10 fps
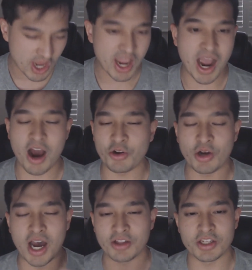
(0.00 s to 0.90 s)
I don't know
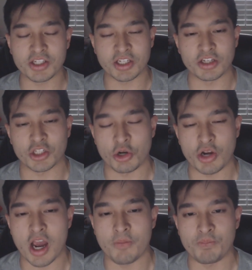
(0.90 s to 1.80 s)
how this is gonna turn
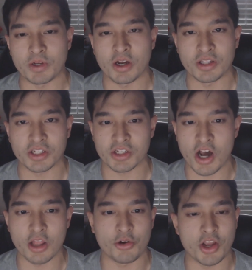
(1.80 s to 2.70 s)
out, but this is
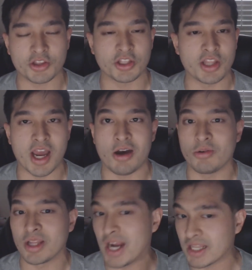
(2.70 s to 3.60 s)
all or nothing now.
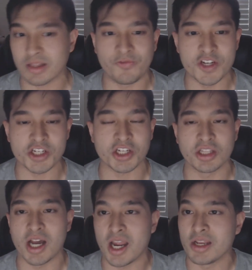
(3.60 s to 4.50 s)
They're at the finishing
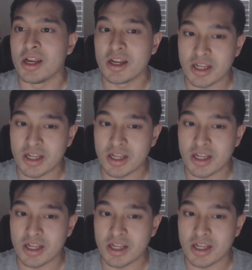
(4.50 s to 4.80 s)
line.